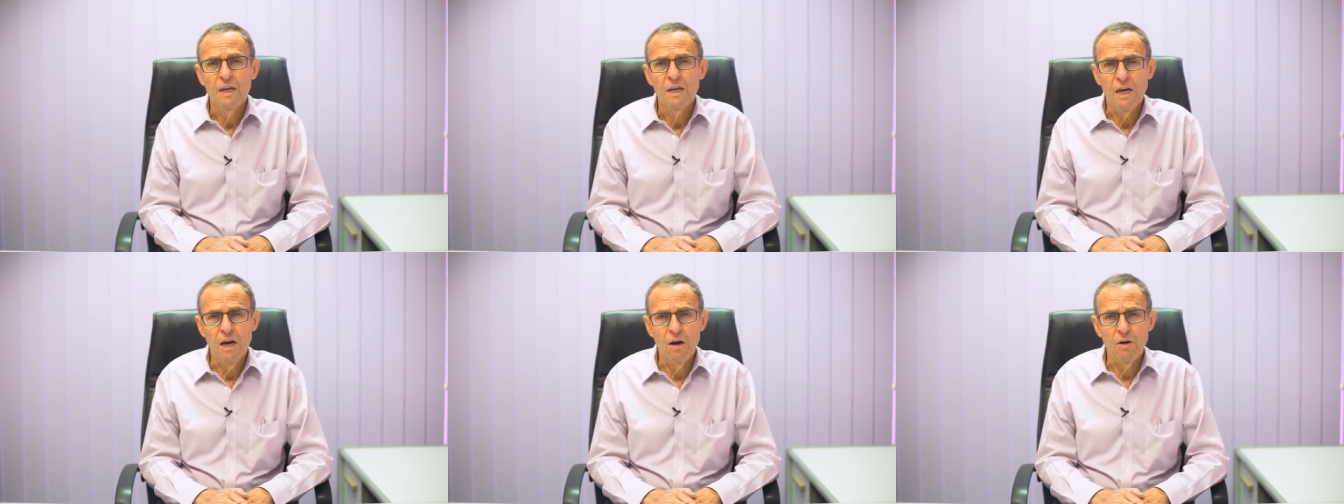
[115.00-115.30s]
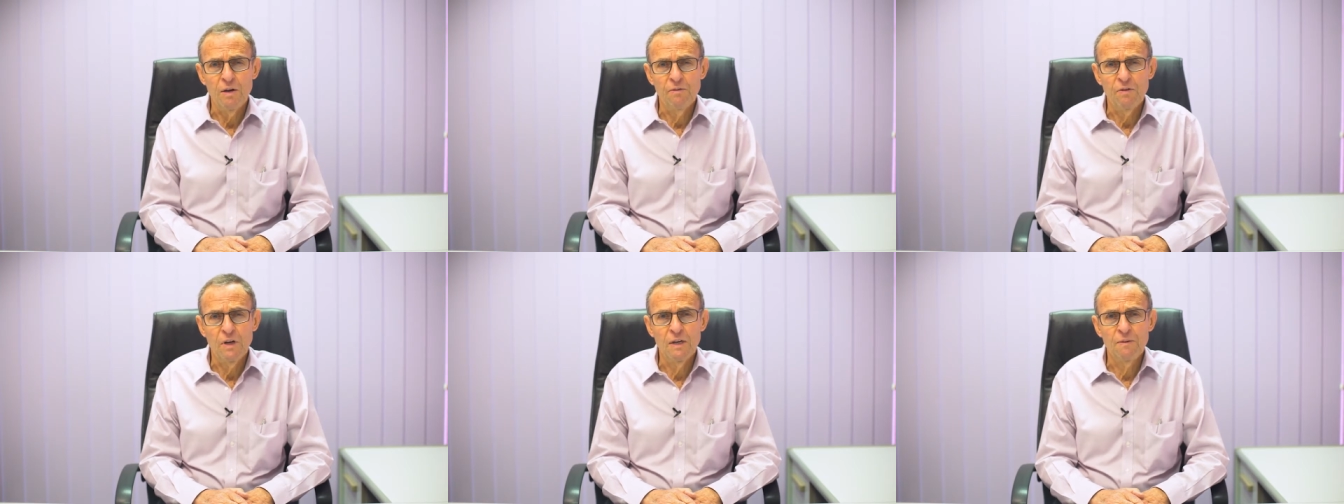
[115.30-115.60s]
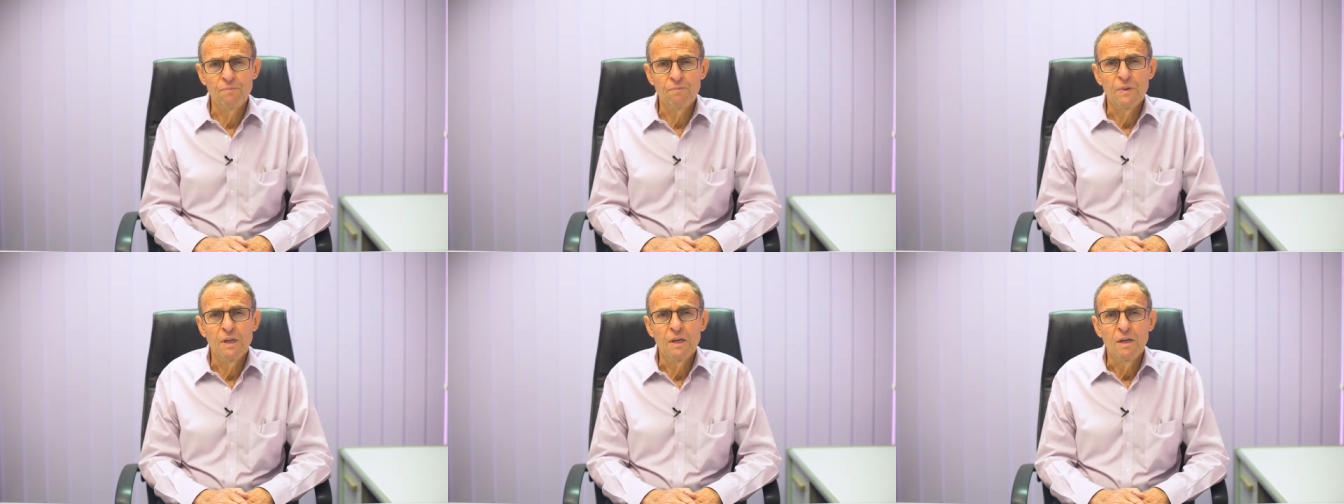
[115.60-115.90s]

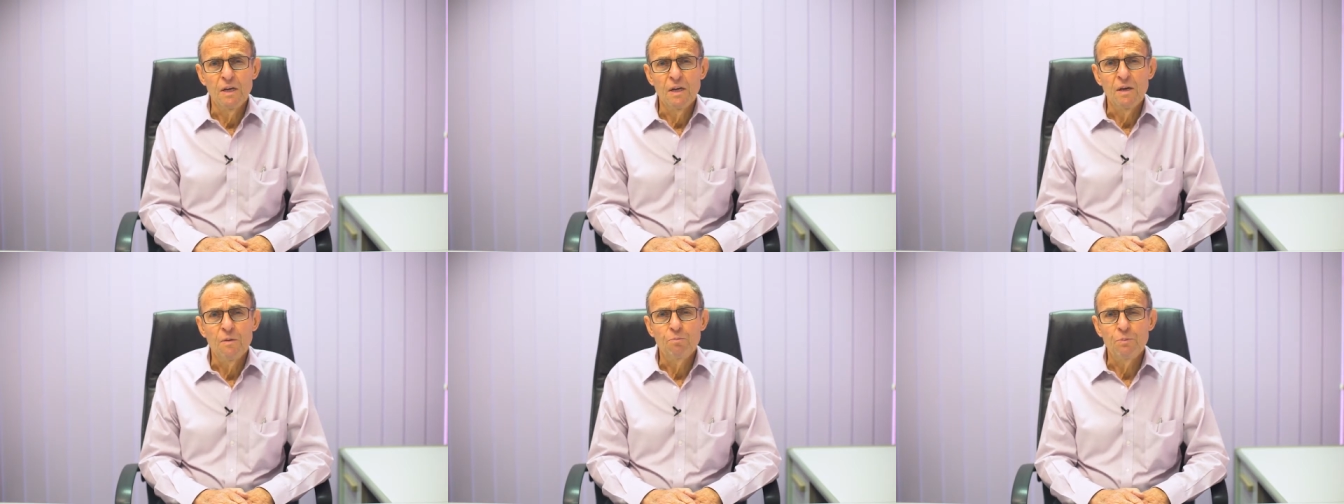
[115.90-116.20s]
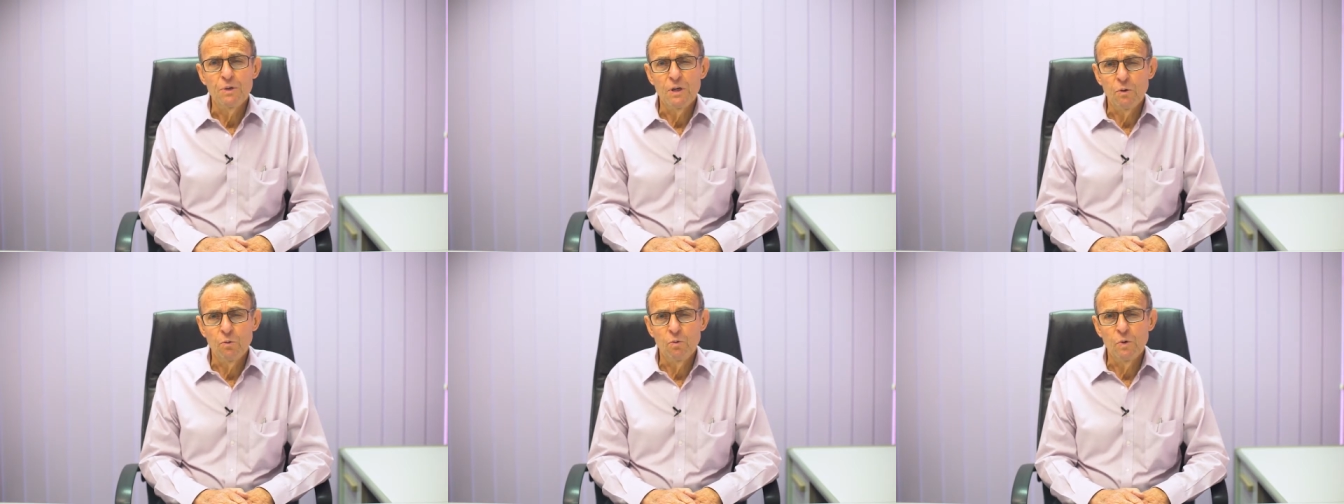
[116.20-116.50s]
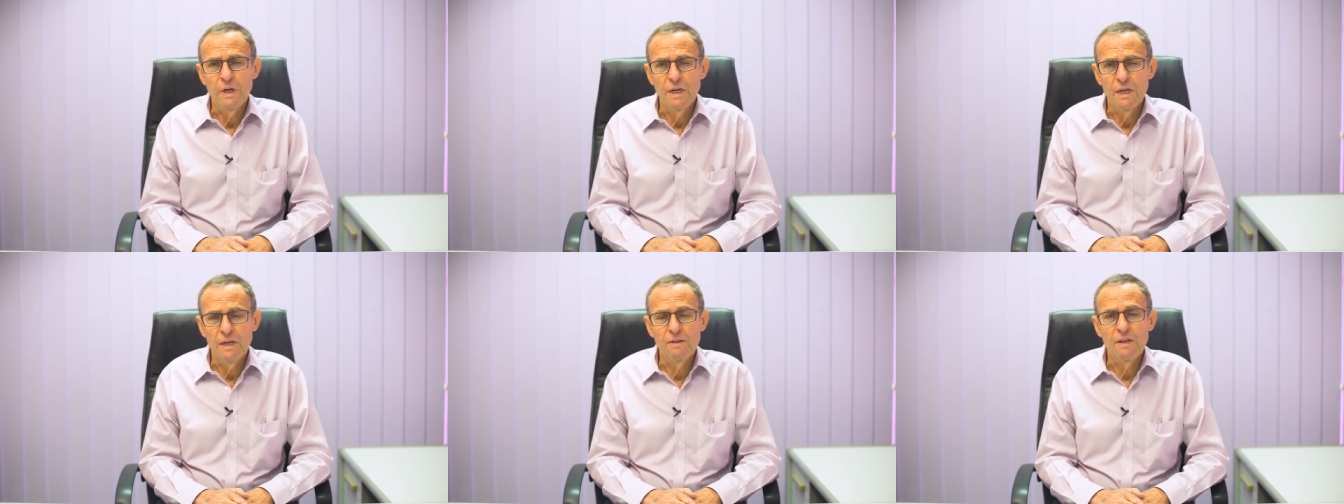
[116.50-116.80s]
However, be
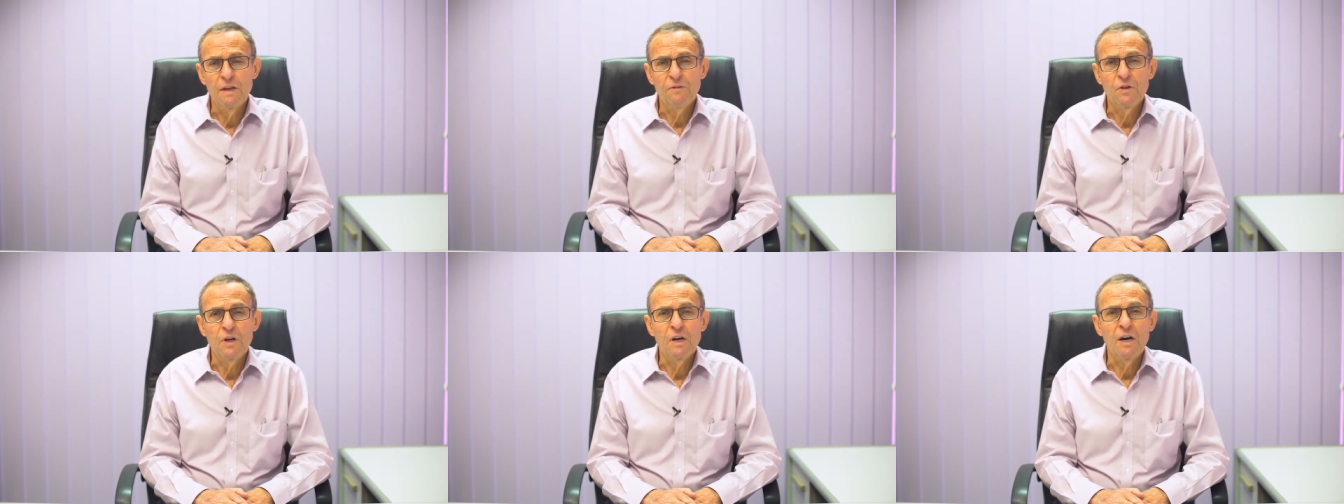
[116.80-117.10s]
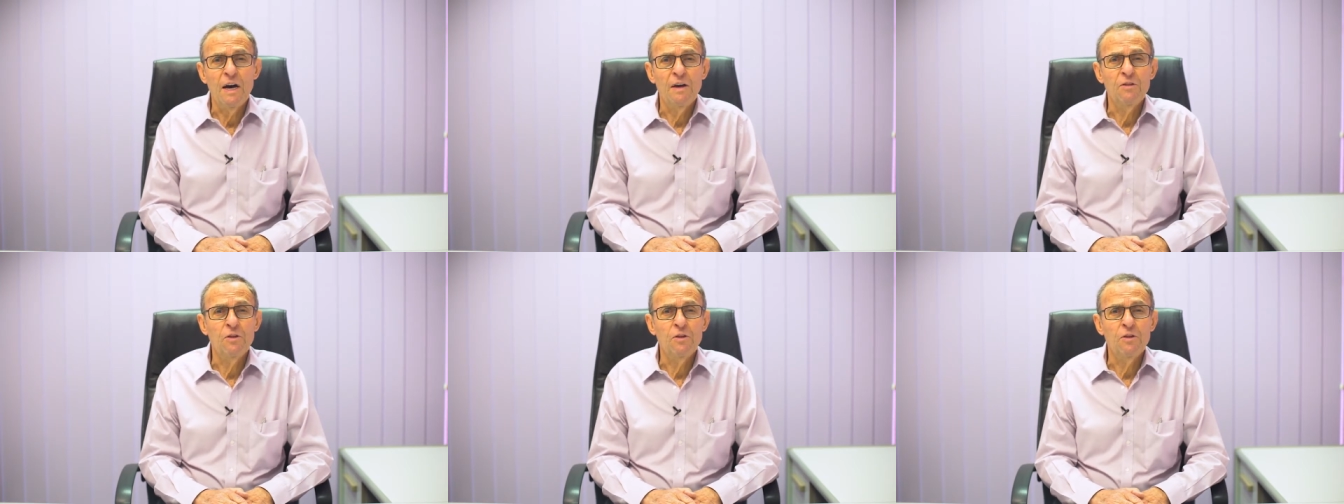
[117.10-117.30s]
aware that there are